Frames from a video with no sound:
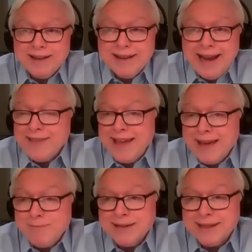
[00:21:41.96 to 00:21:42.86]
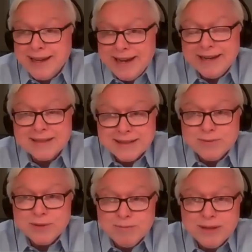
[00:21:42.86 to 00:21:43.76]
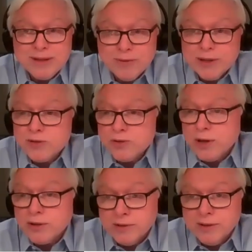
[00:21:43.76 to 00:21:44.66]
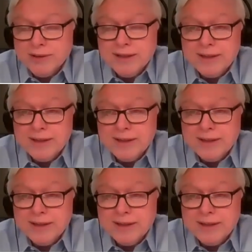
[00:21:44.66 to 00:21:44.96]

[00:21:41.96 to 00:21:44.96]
had that been the case, it would have been a real struggle